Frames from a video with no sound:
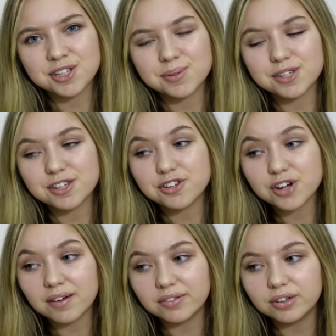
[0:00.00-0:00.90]
was to
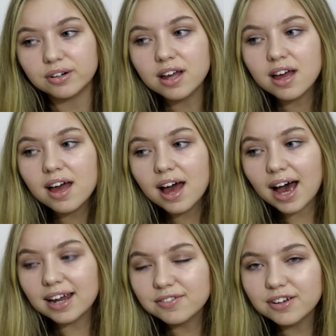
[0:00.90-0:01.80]
travel,
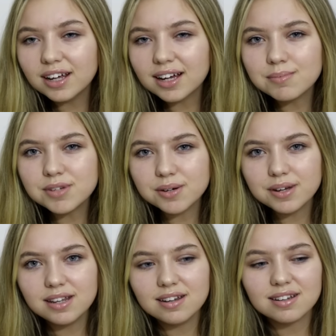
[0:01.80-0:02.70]
and I feel like I'm
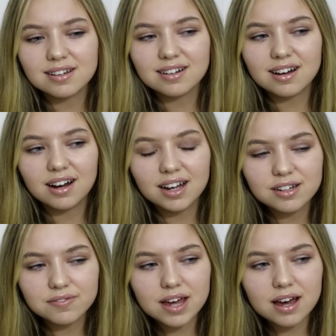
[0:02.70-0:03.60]
doing kind
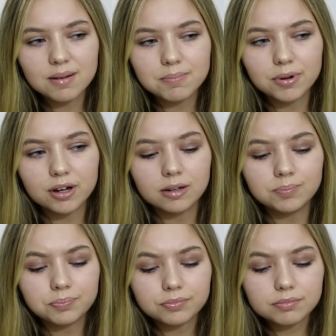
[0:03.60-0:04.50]
of that, but
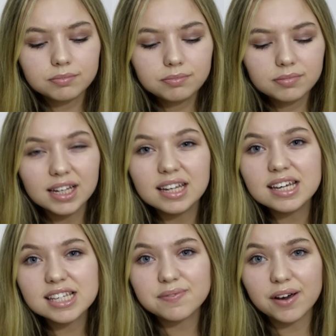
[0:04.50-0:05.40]

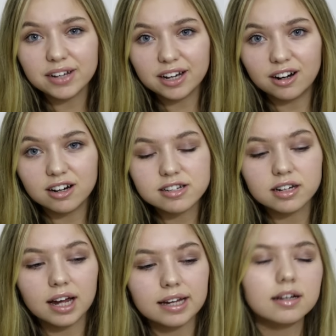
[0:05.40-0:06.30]
it's very hard.
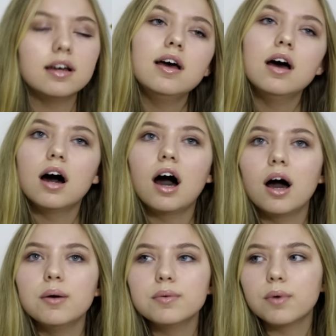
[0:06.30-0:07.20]
Like,
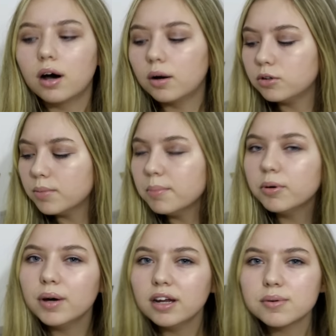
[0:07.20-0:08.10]
I remember
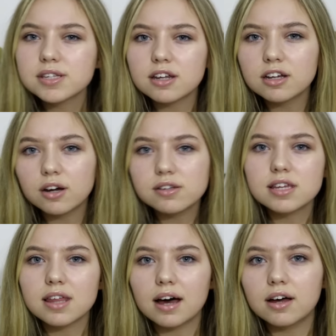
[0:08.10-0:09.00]
when I was go
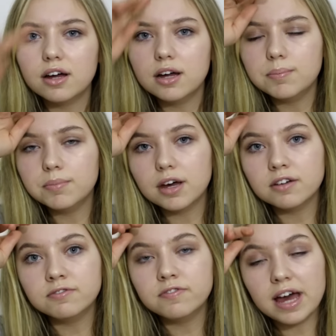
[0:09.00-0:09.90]
to that
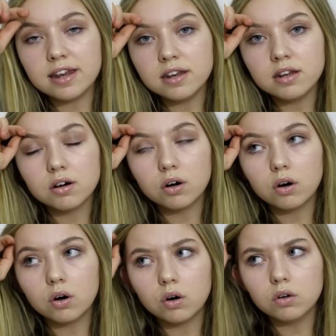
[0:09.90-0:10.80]
event
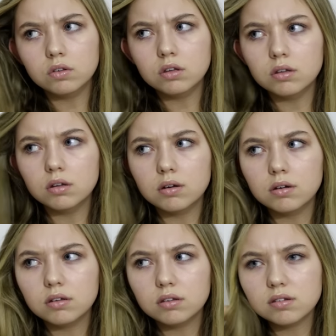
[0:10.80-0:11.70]
on
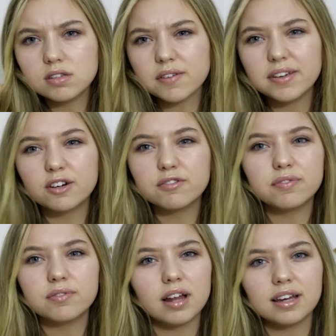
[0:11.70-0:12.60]
something of
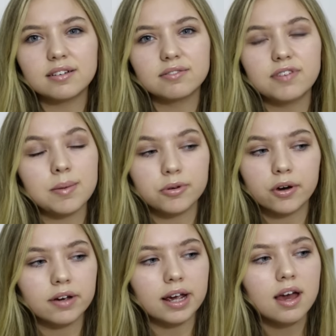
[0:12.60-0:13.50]
like
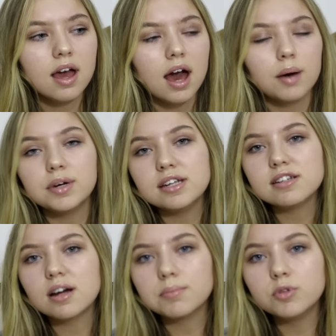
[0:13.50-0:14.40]
February, and we
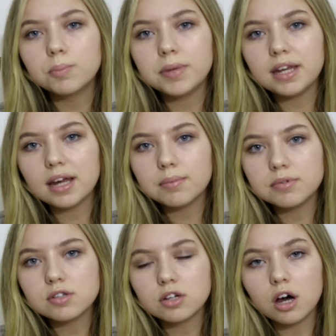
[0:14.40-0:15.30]
ended up not being able
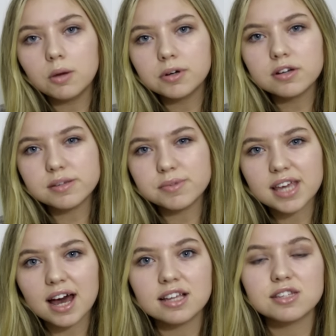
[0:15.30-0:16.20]
to go because it was
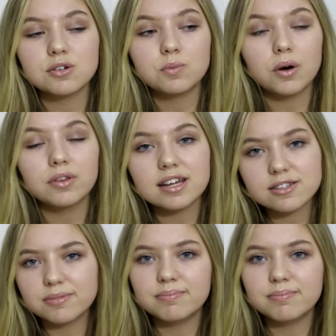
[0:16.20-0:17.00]
cancelled. Well, that's